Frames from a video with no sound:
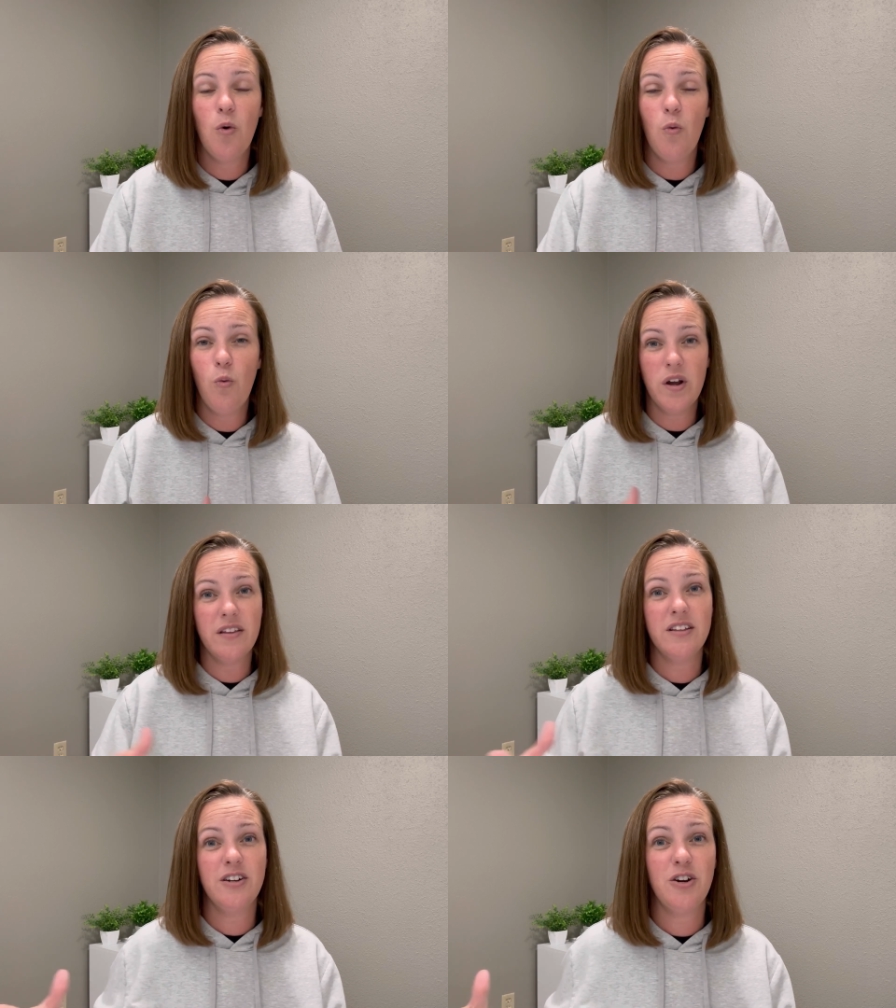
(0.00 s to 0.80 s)
one
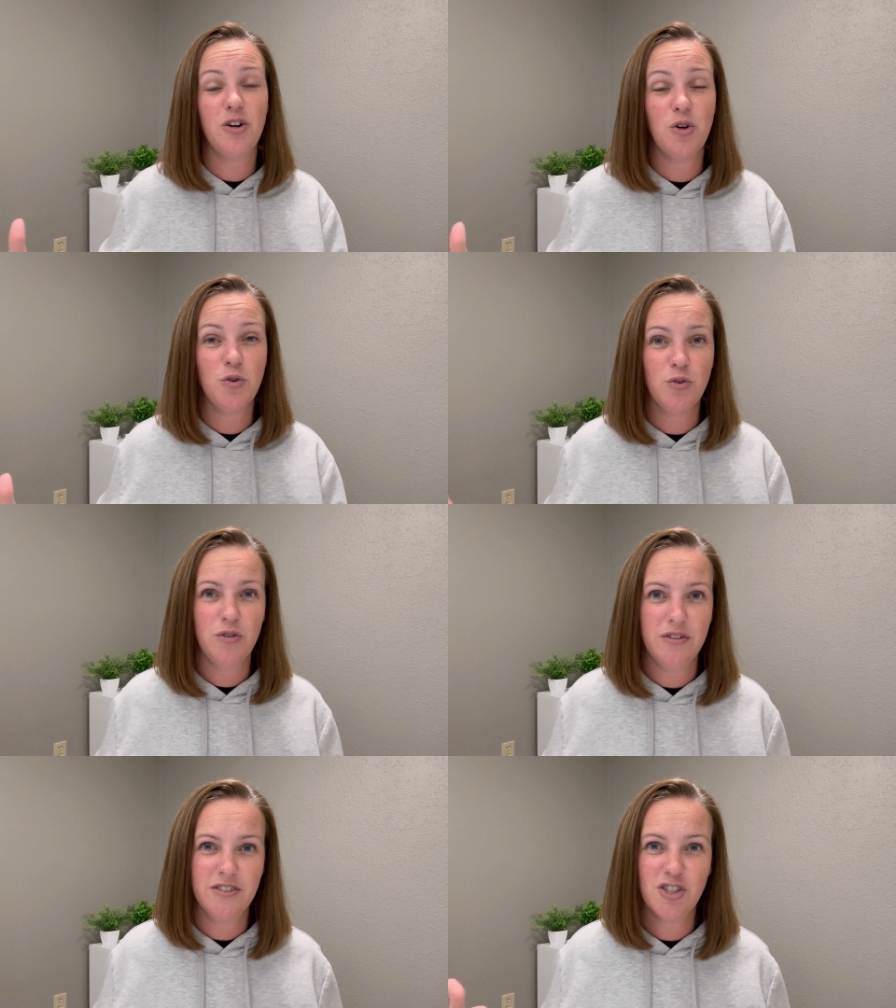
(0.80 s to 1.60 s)
of their
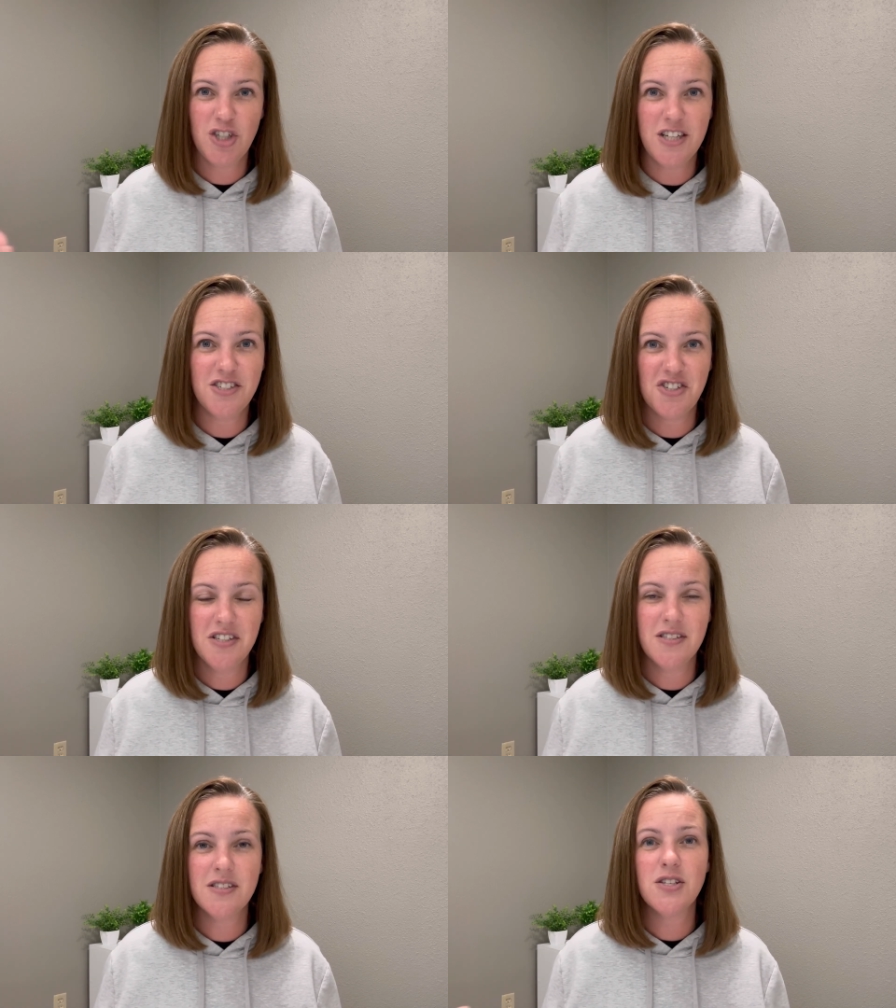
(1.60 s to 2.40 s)

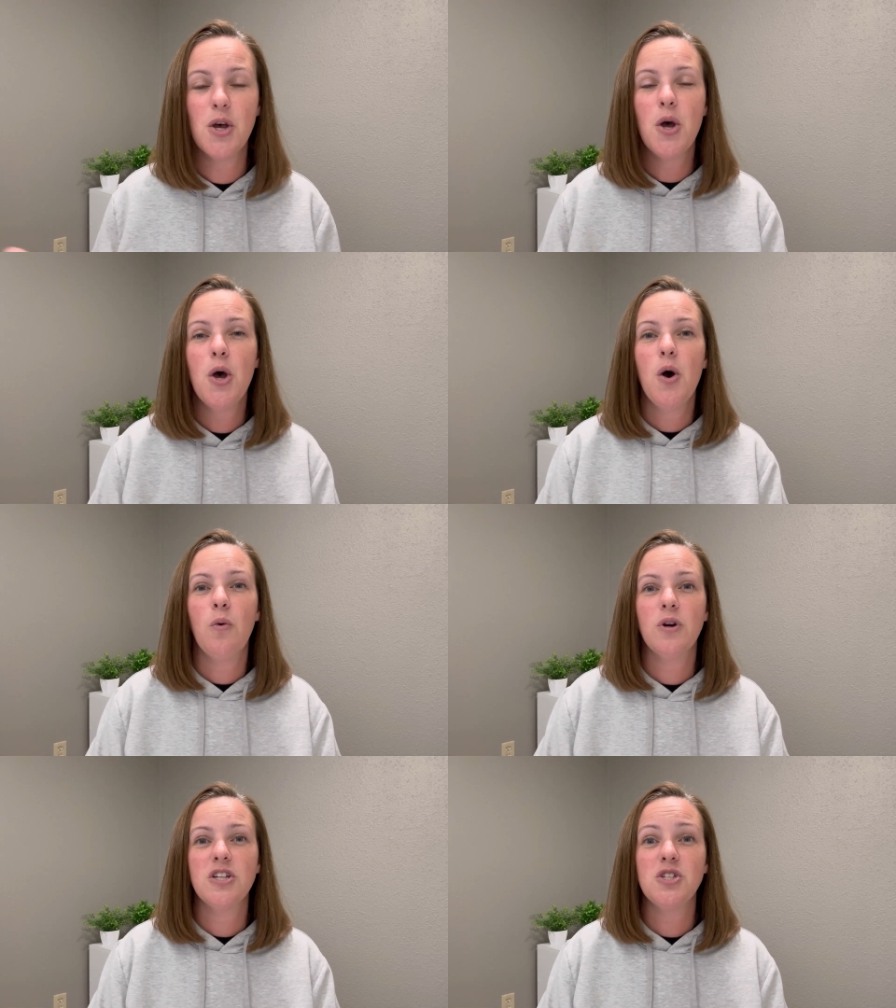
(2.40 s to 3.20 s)
suggestions
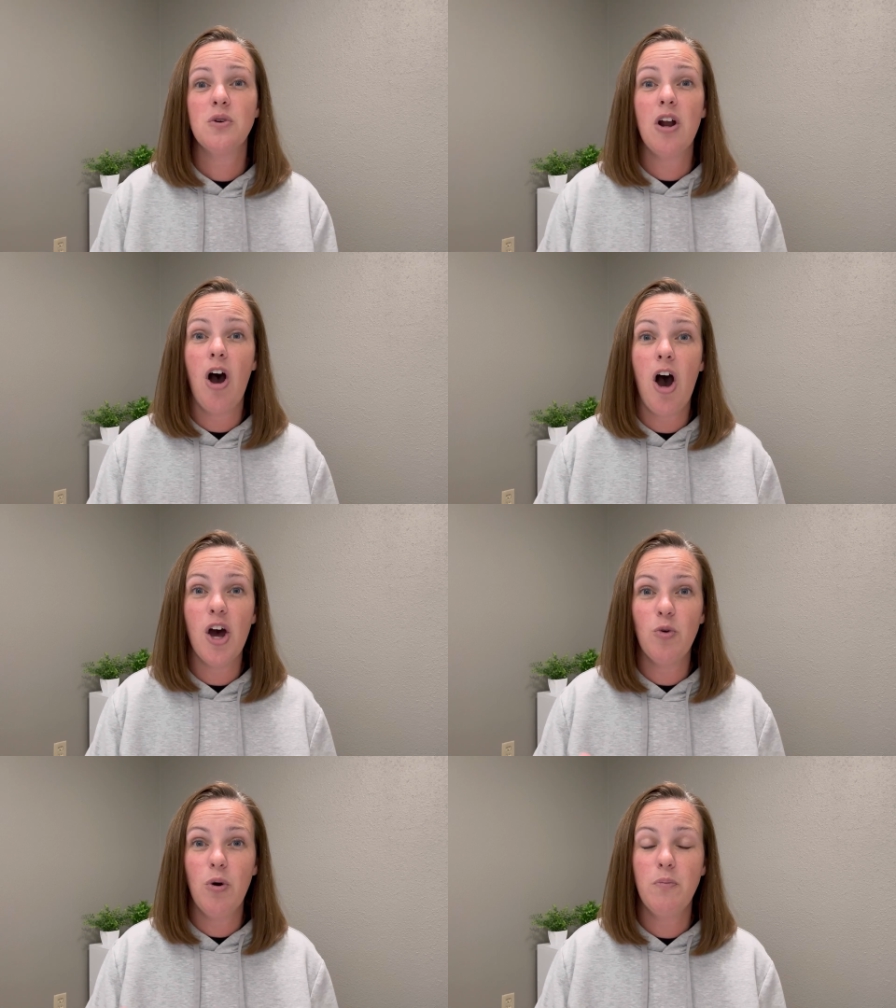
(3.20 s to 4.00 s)
were to do an
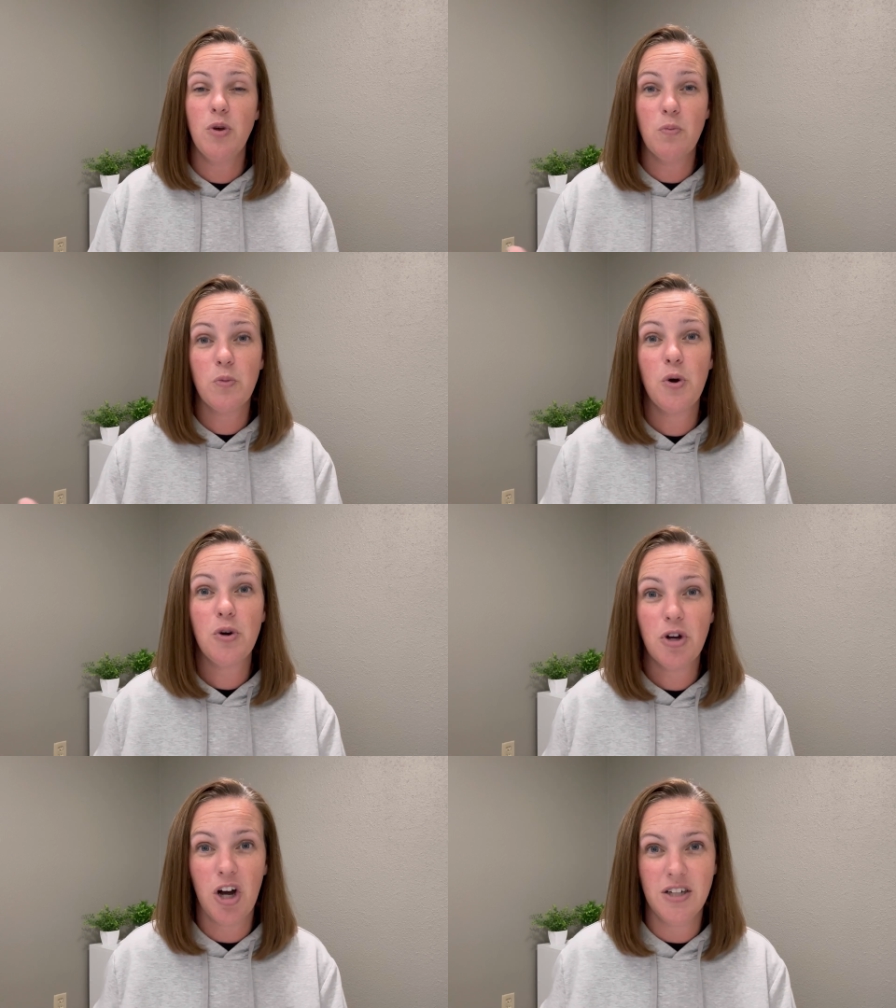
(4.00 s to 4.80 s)
autoimmune
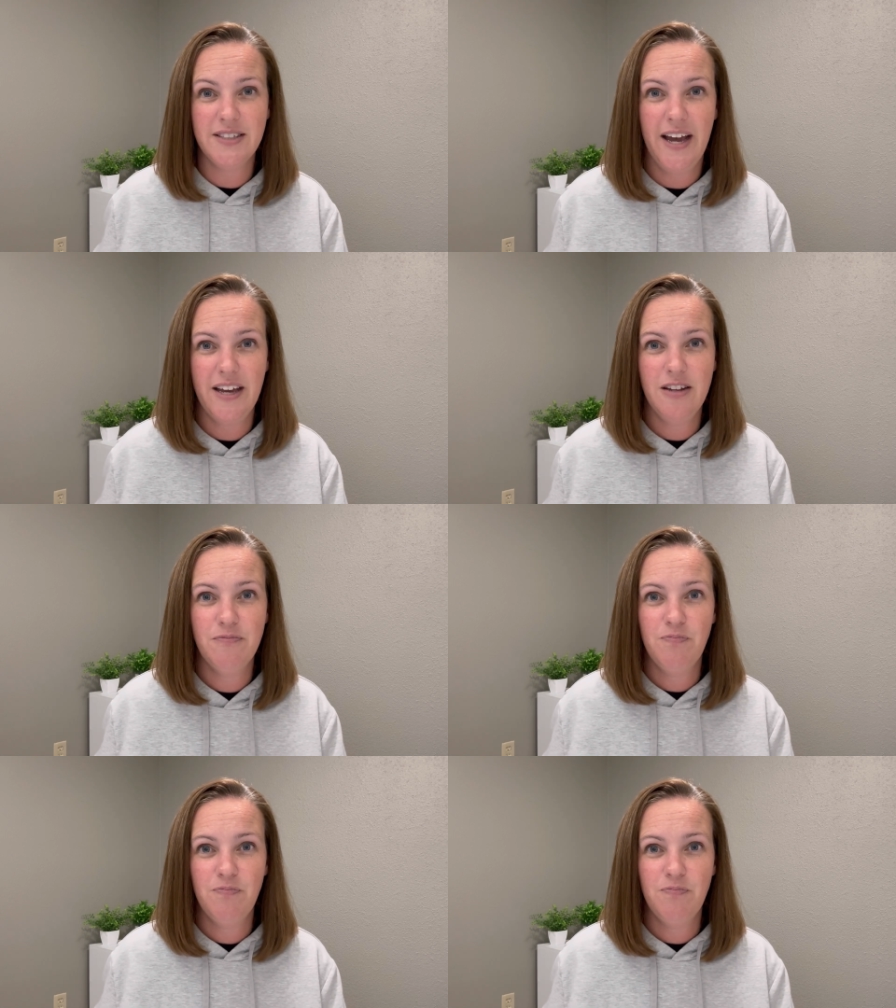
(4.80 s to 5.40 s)
protocol diet.